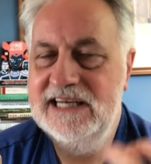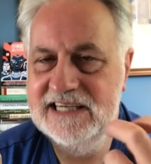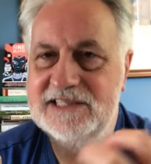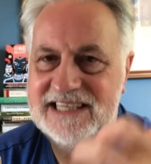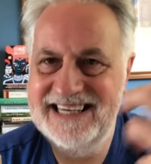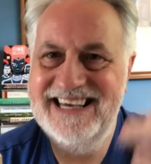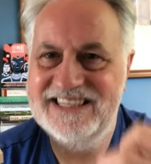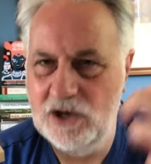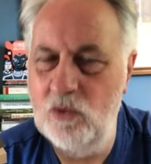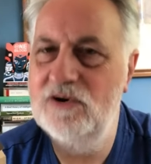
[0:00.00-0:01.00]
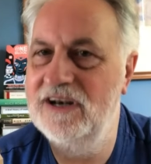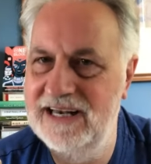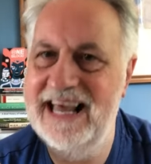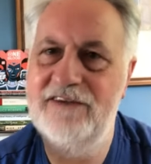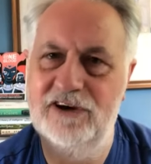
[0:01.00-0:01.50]

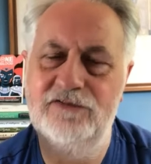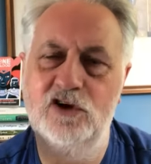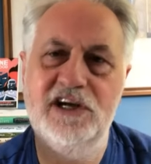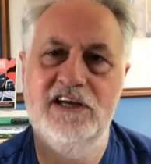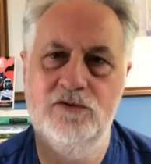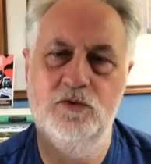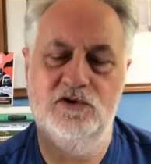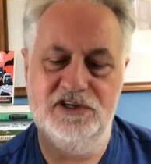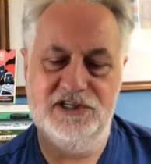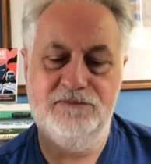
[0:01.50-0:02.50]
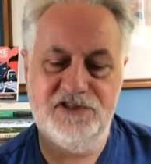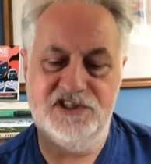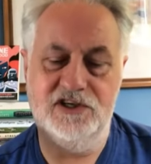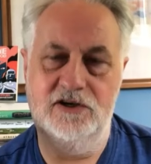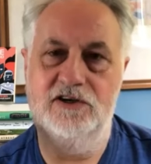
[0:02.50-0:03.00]
level of looking at the world as
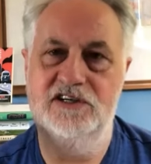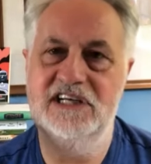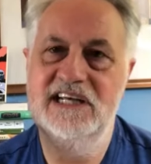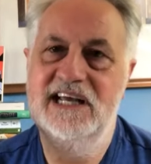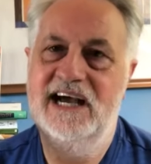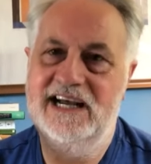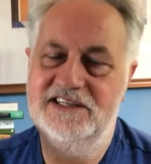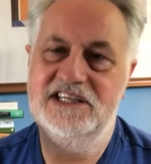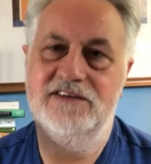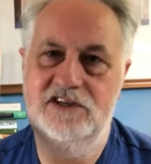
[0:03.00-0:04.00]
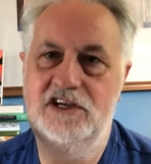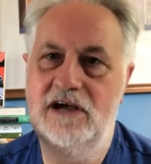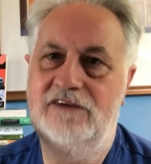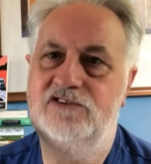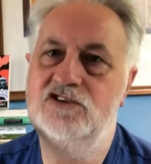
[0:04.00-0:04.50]
absurd and seeing that you
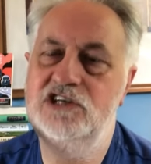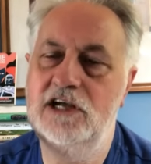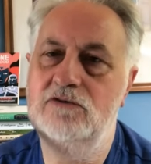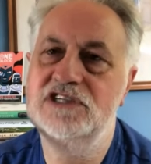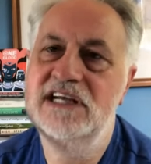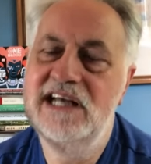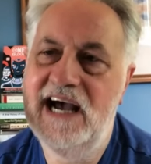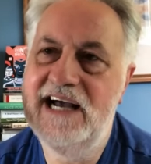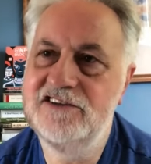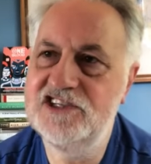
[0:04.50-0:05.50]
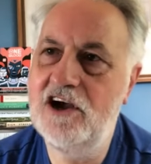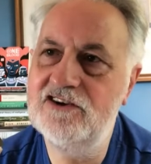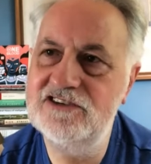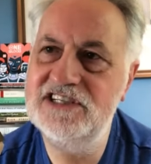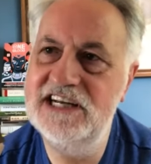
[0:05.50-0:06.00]
have to choose. And
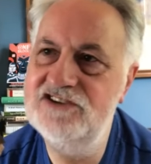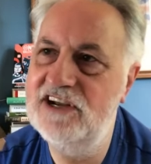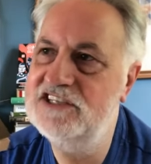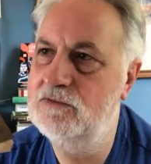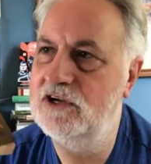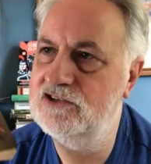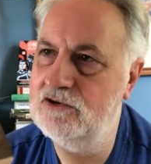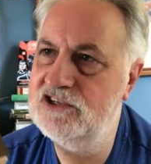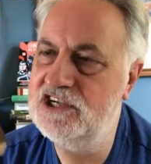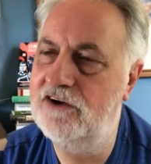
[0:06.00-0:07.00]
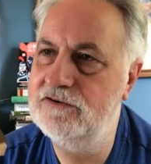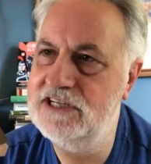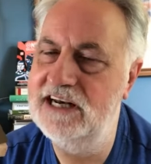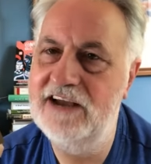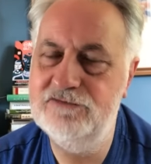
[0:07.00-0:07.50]
Sartre is an interesting one because, of course, Sartre is
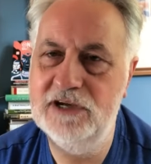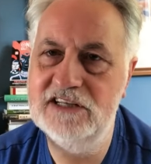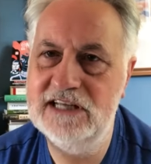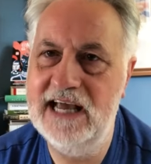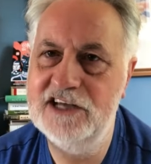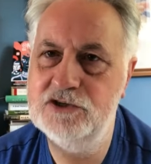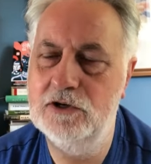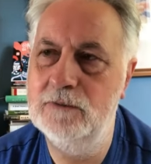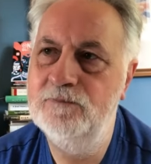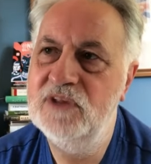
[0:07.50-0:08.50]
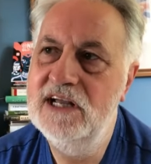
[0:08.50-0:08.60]
a left-wing intellectual,